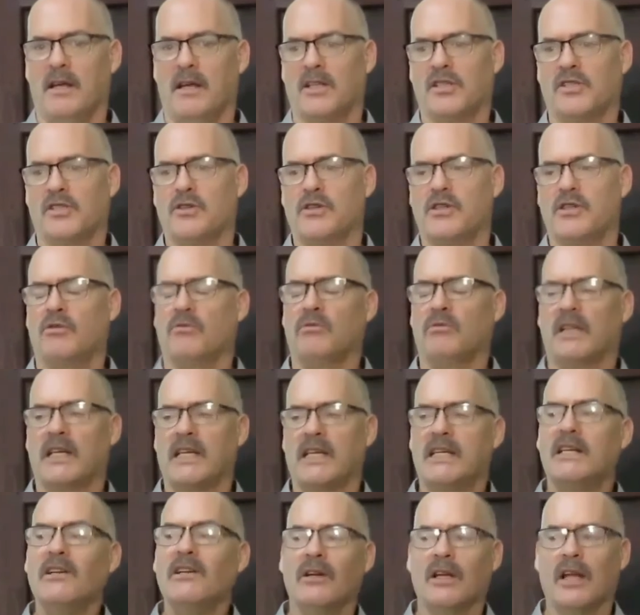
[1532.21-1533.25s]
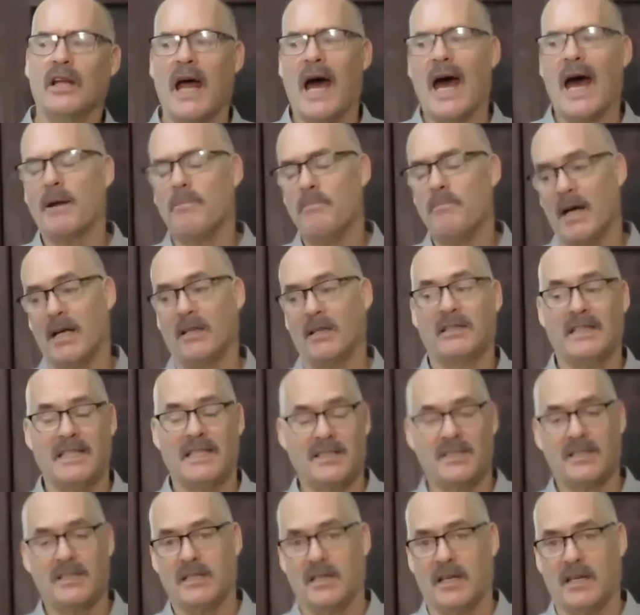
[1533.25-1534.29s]
And so you don't really hear a lot about
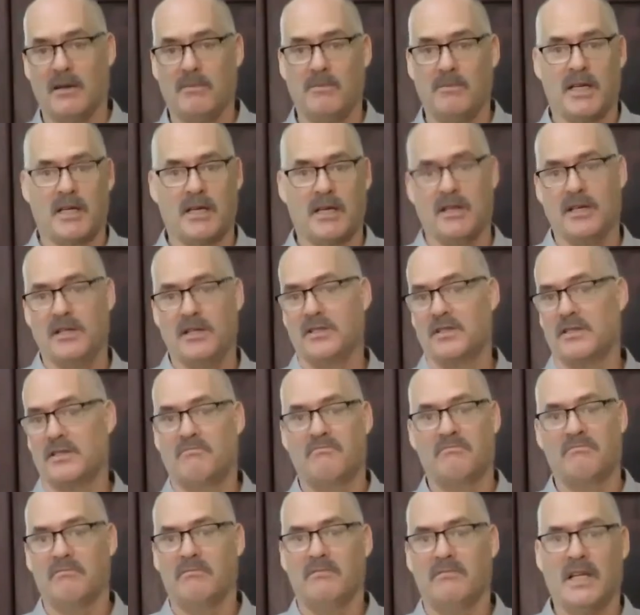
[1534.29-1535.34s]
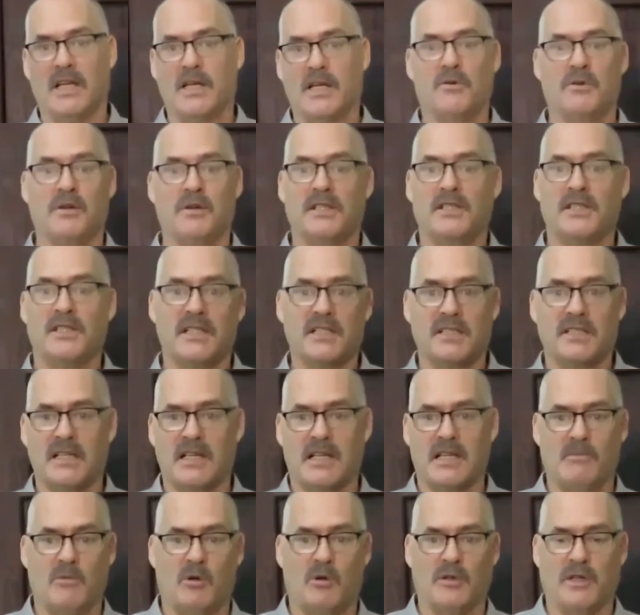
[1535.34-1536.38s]
these today because they don't exist
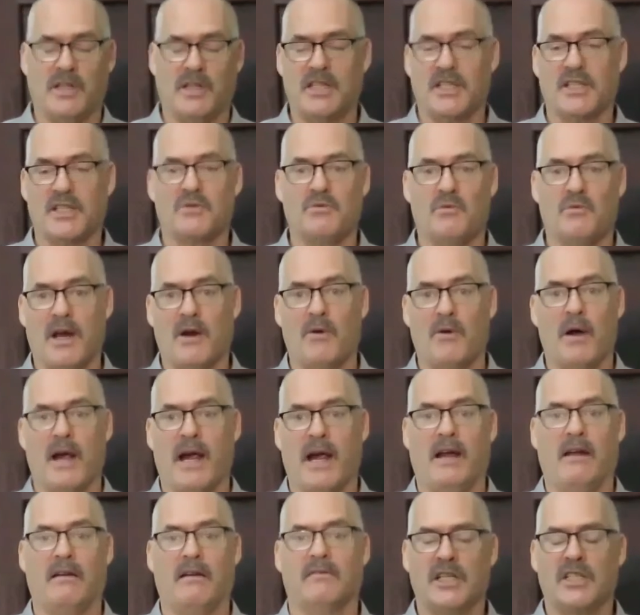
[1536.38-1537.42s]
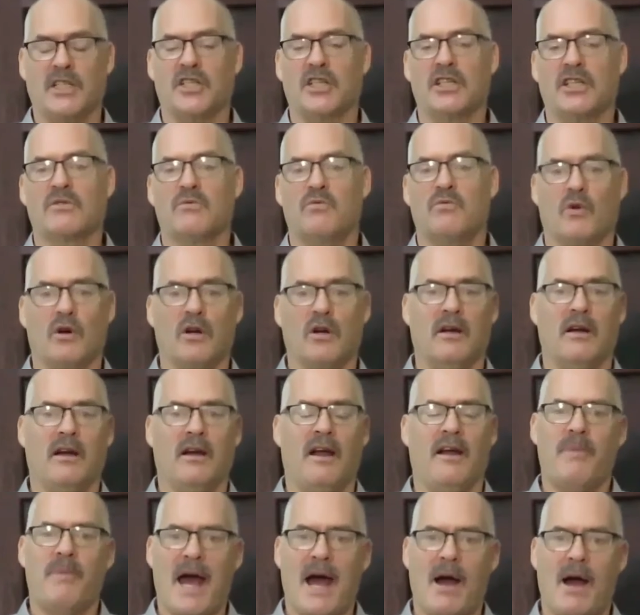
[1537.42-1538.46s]
anymore. They just went away. They just
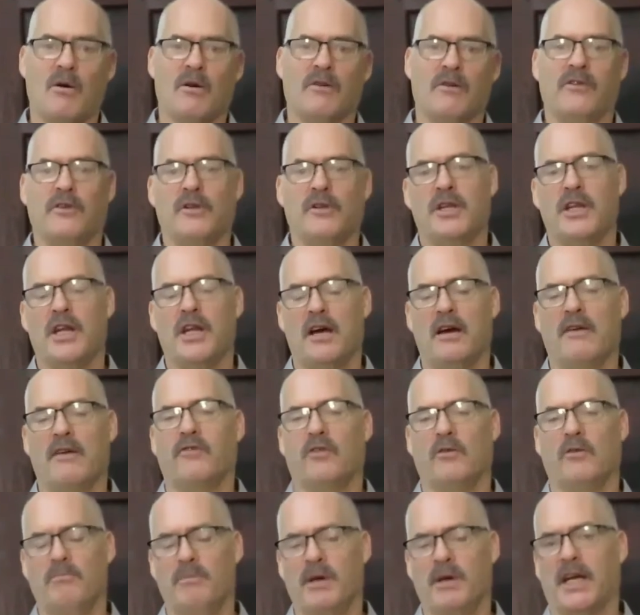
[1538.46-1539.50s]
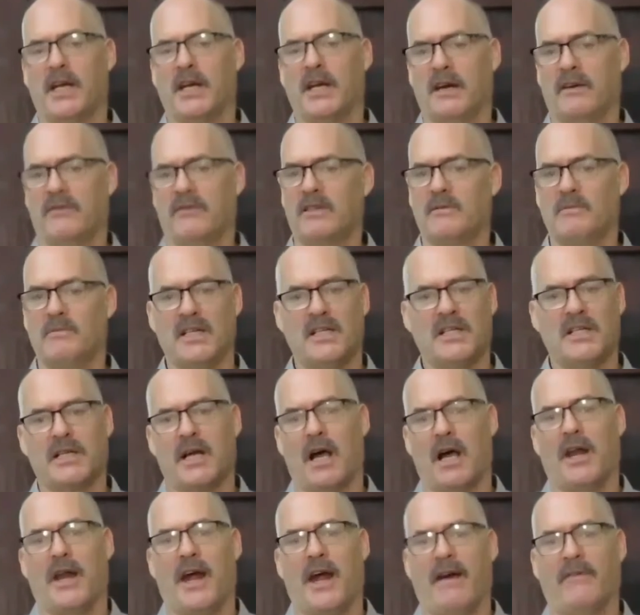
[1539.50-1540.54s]
weren't powerful enough or big enough to be
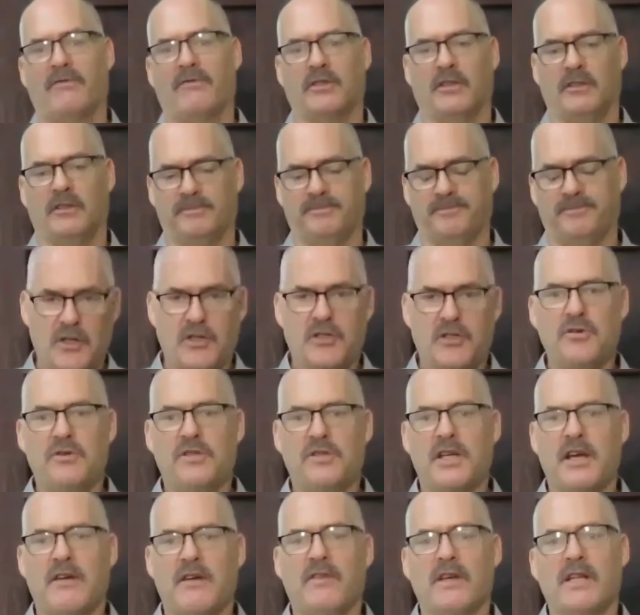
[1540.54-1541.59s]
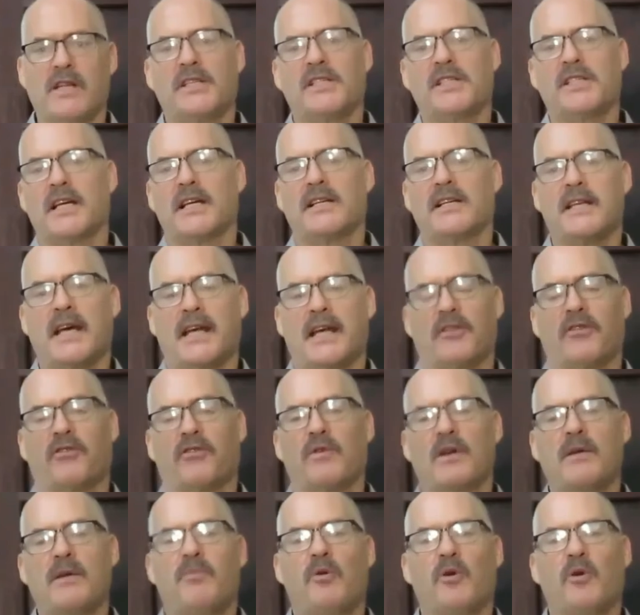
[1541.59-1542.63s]
sought after. The 276 had a
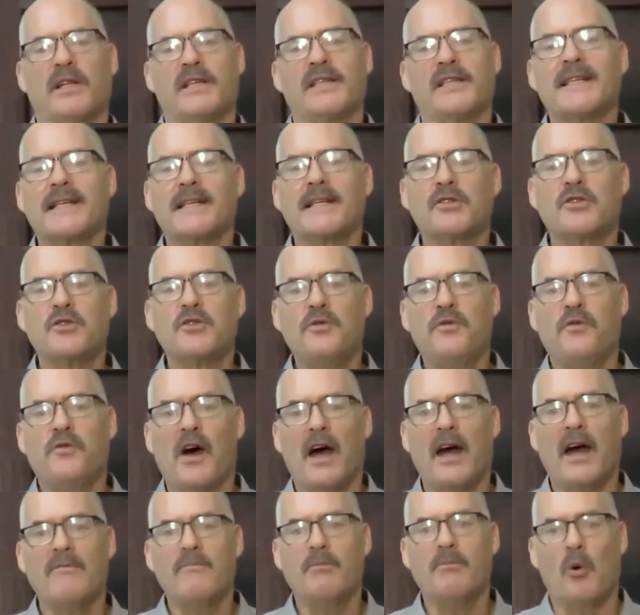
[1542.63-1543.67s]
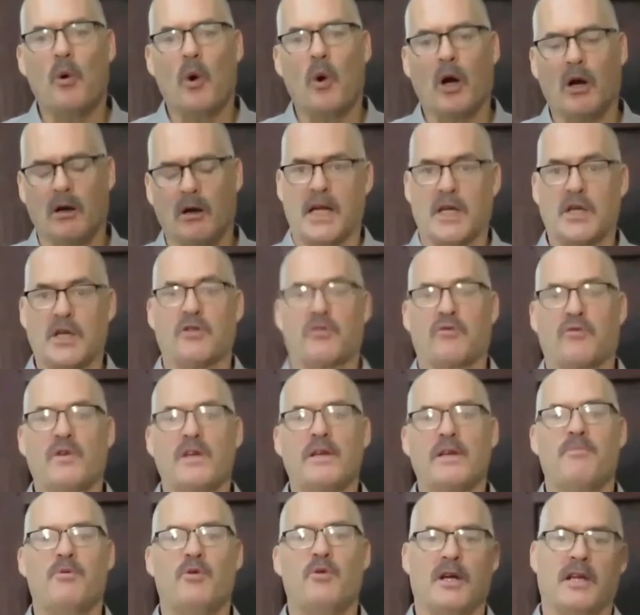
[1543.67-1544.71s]
3.625 bore and a
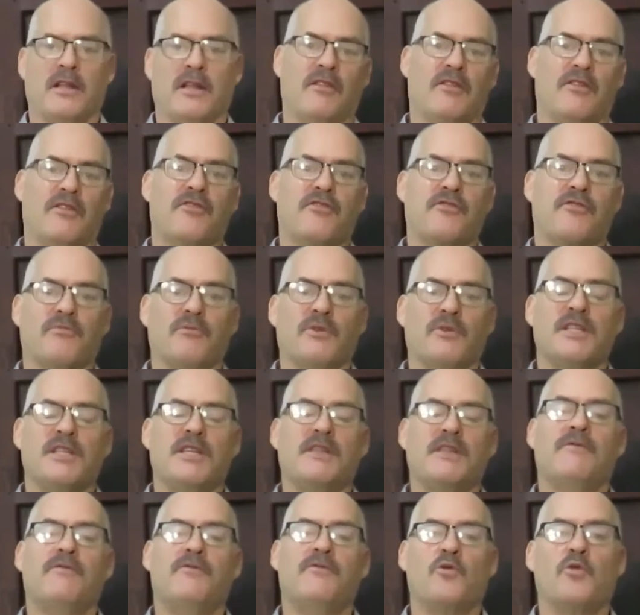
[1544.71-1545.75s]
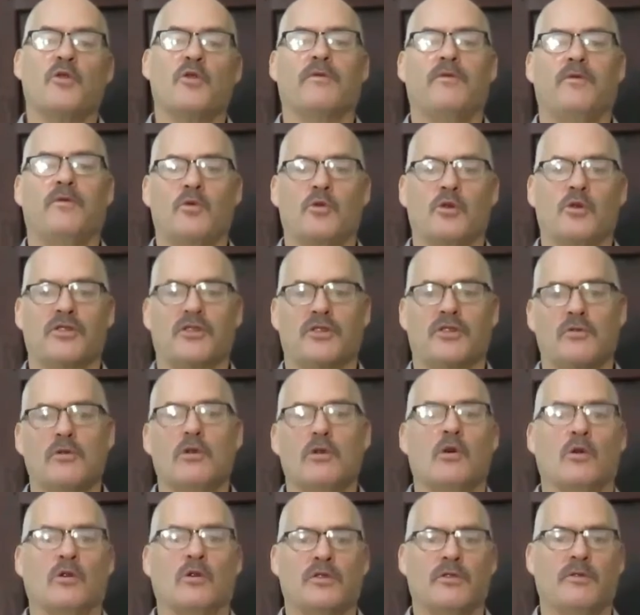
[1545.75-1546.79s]
3.344
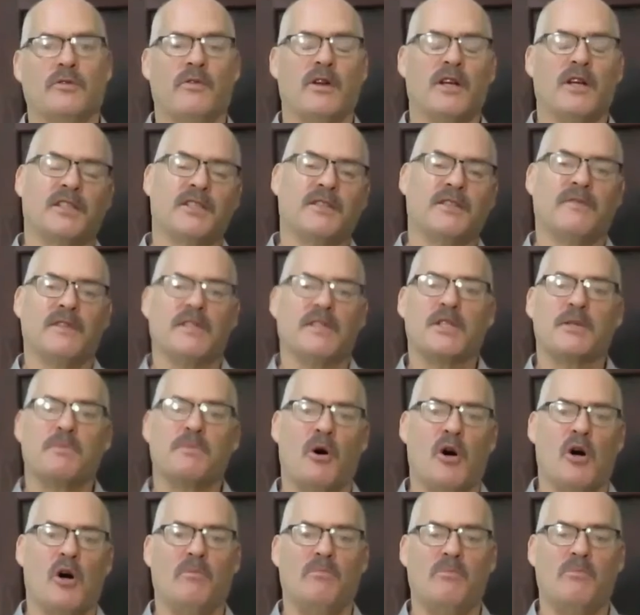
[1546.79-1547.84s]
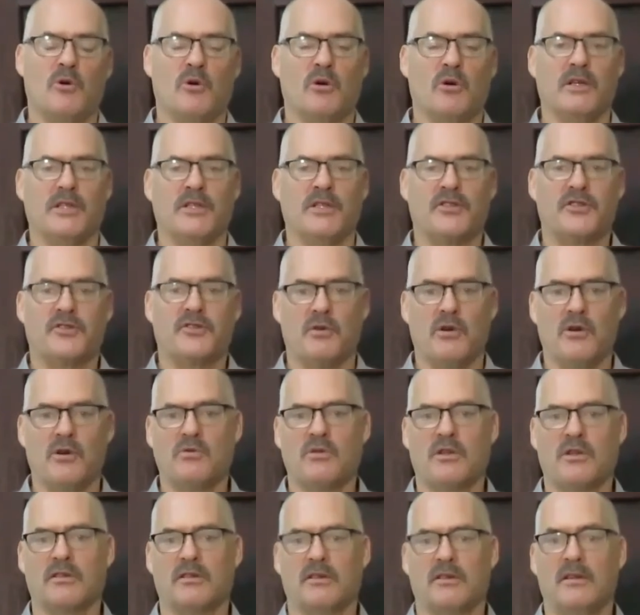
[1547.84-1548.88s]
stroke. So a relatively small bore and
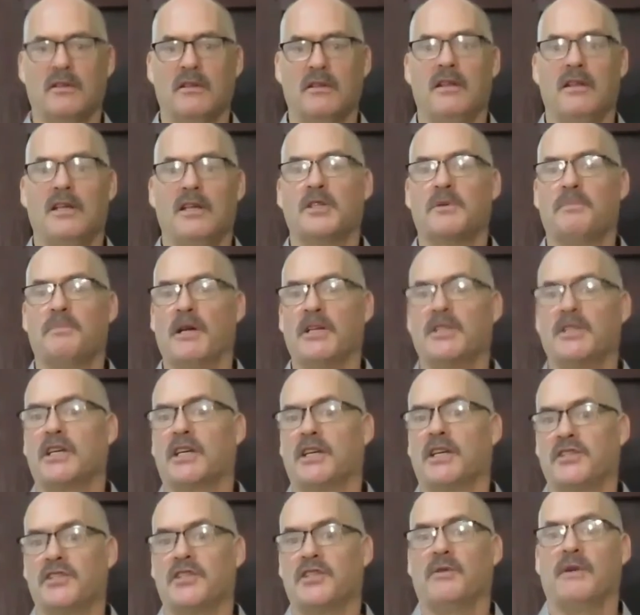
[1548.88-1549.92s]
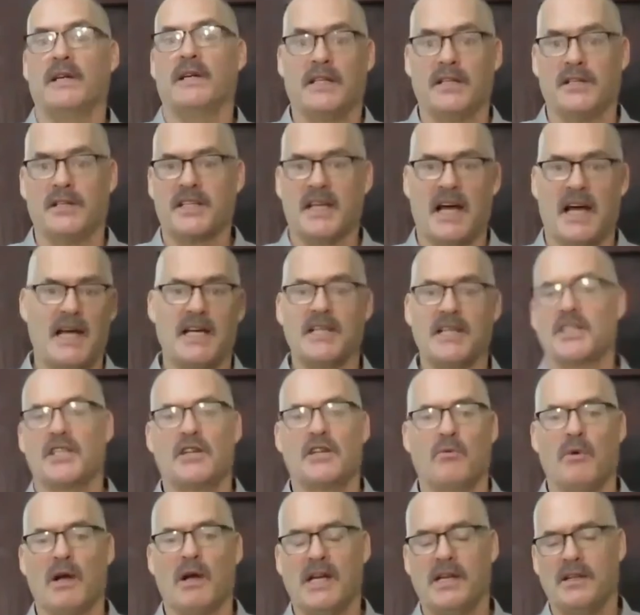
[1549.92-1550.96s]
stroke, especially considering the size and
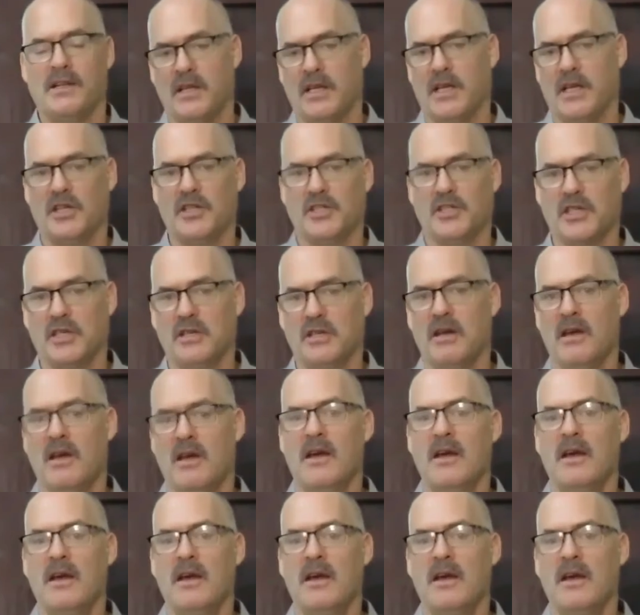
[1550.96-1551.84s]
the weight of the engine.